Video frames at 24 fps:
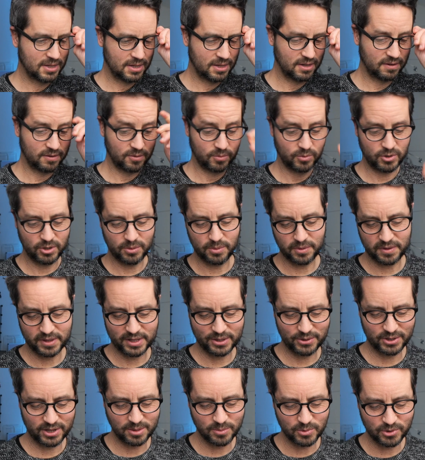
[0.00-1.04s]
Doesn't work
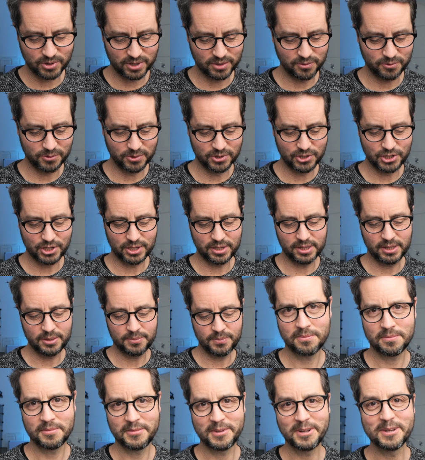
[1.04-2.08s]
without anymore, unfortunately.
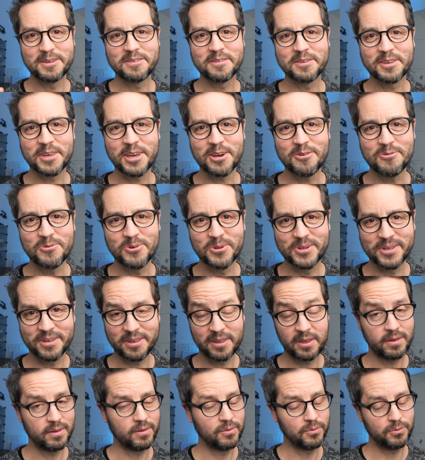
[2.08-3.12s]
Listen carefully.
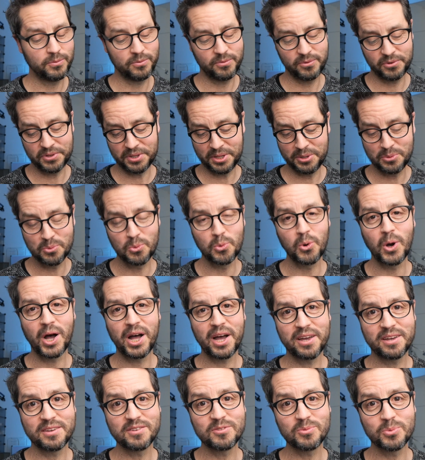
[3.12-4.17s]
Really
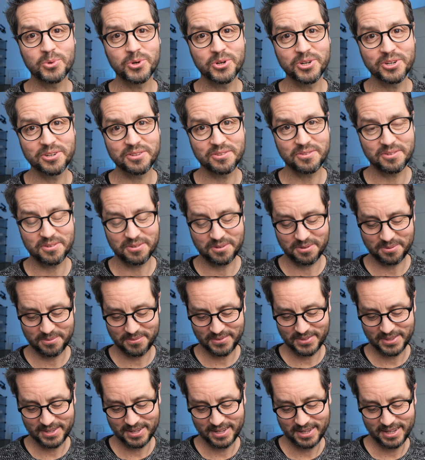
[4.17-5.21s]
wise words.
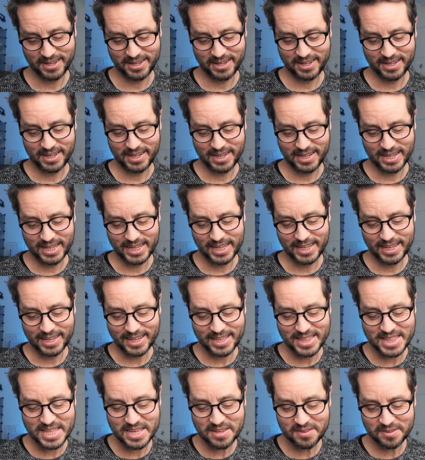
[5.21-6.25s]

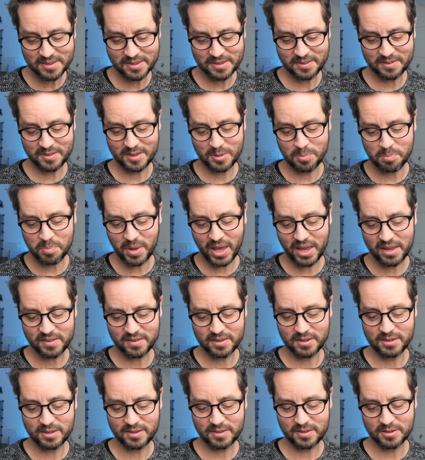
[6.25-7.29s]
This is the
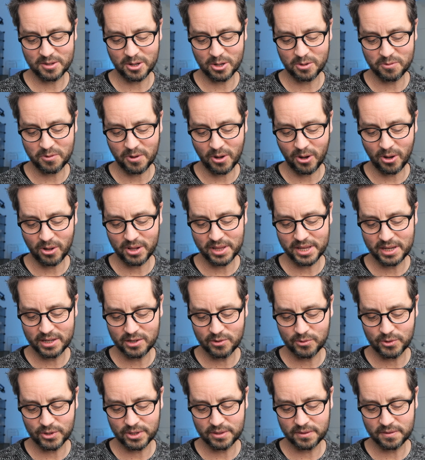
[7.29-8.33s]
basis of all
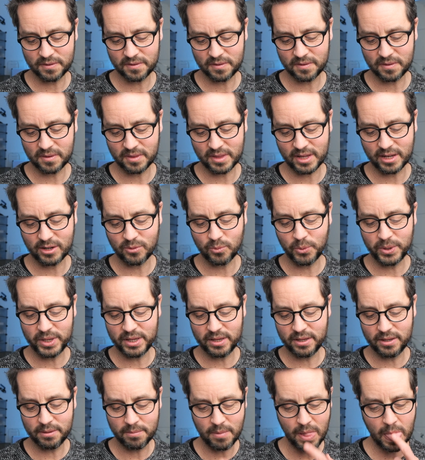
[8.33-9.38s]
ignorance, that
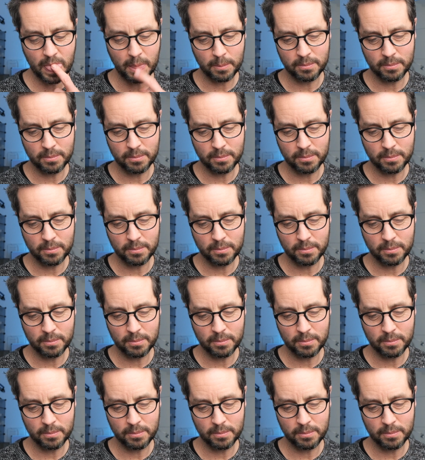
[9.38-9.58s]
we,